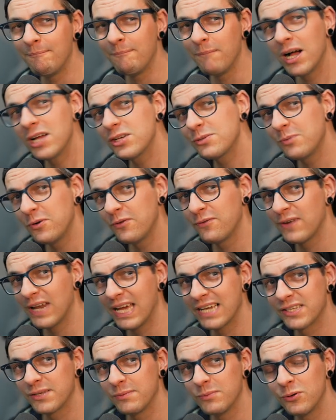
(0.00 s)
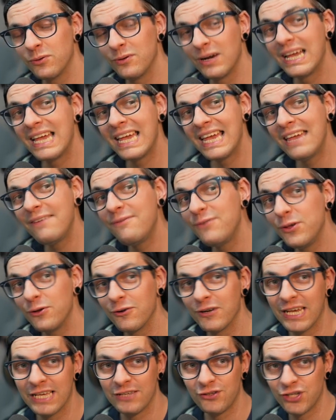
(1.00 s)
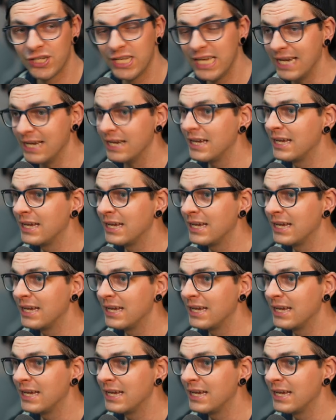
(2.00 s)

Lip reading: much more flexible if you're an engineer.